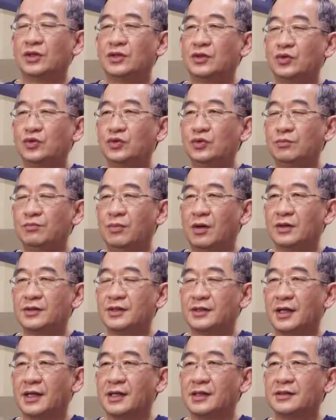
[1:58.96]
a shoebox
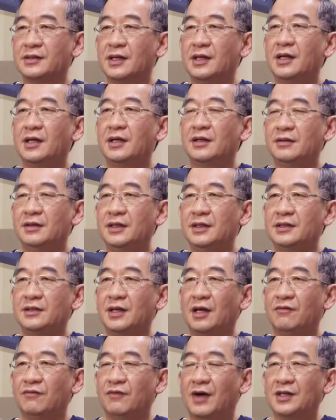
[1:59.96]
size, this
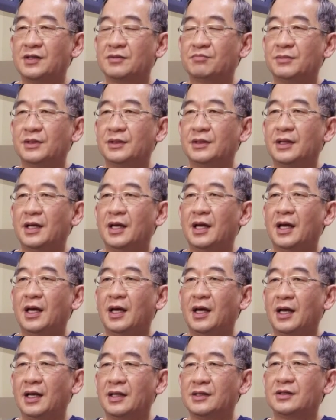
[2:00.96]
advancement
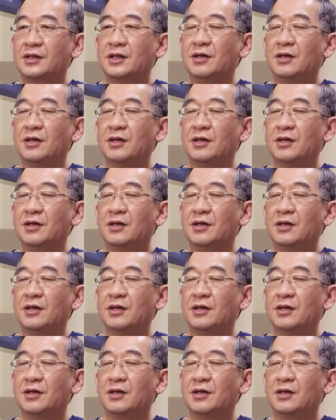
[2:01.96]
has